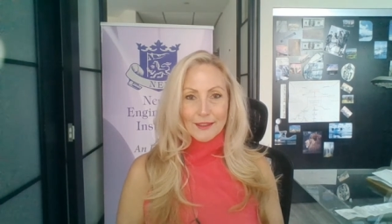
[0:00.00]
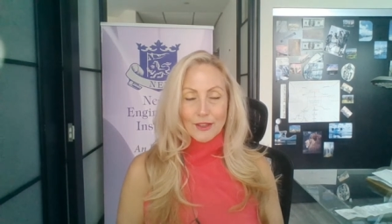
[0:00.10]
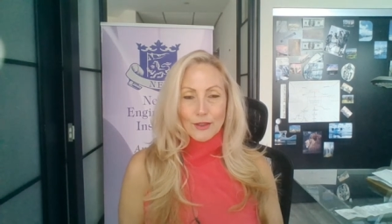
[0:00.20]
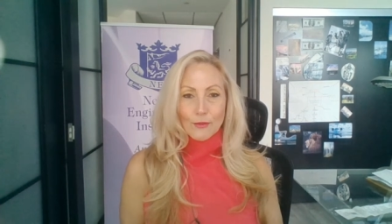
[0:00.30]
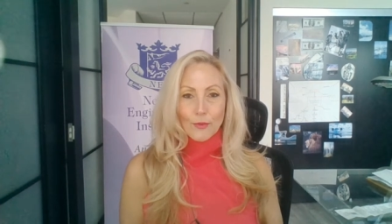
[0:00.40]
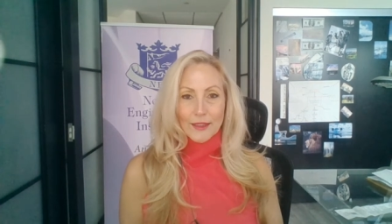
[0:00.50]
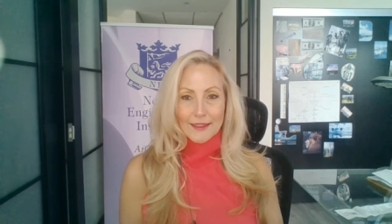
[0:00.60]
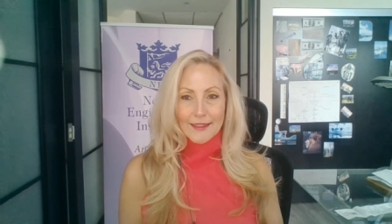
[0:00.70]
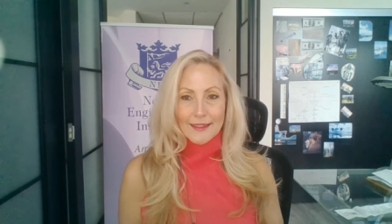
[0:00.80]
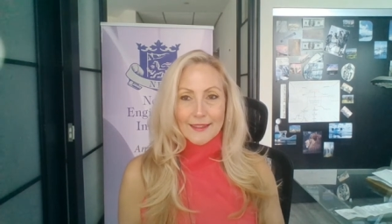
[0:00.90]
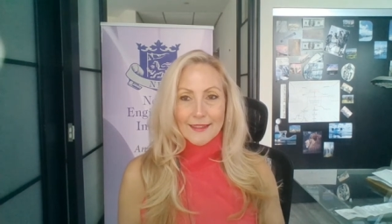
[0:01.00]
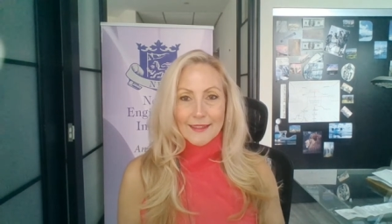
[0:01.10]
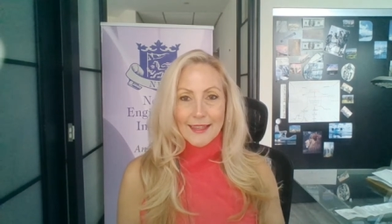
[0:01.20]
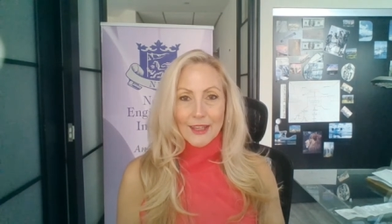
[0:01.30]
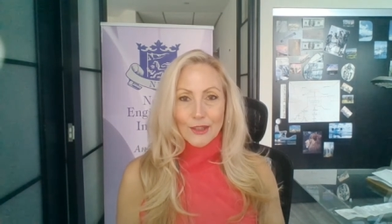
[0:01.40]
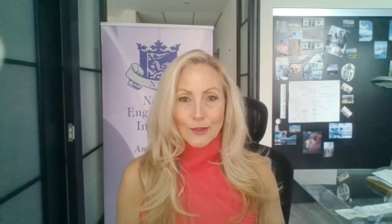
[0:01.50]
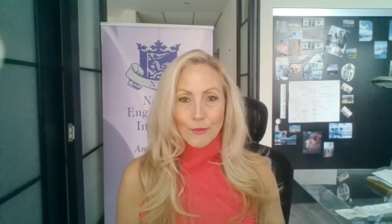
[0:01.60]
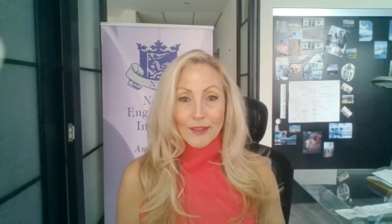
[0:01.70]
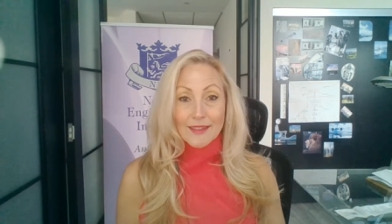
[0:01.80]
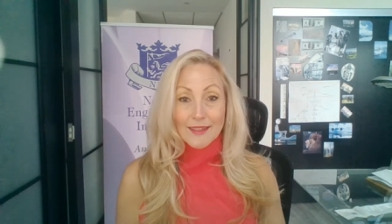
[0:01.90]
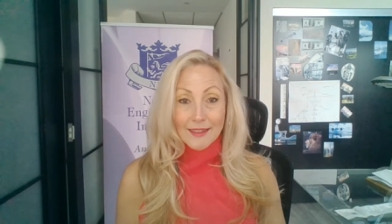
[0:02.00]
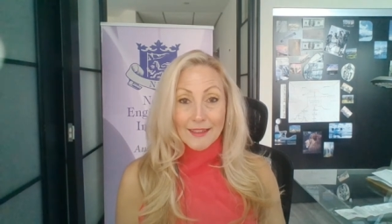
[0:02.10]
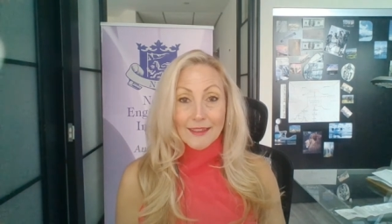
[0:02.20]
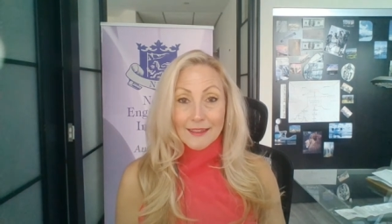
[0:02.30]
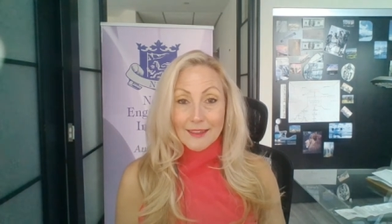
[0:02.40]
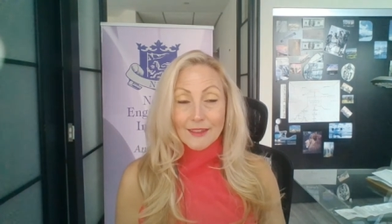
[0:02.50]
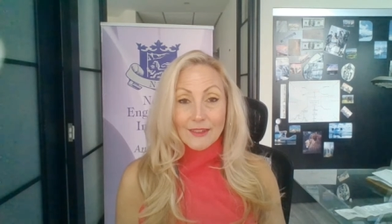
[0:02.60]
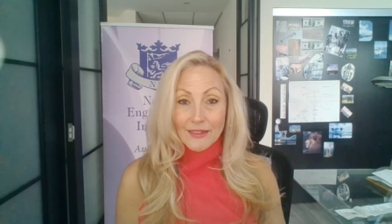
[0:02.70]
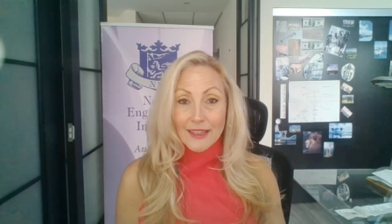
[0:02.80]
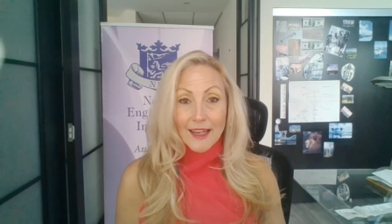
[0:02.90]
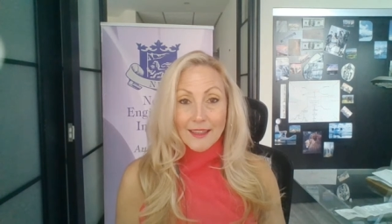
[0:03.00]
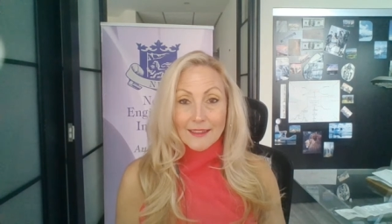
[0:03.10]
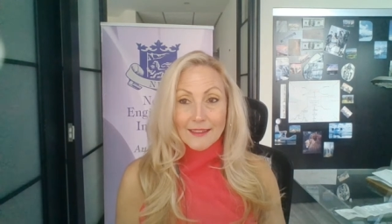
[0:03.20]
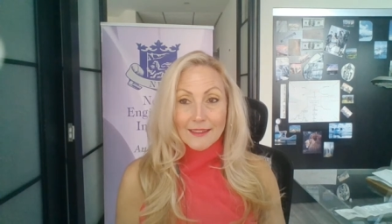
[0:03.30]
to what it is that you are seeking to create.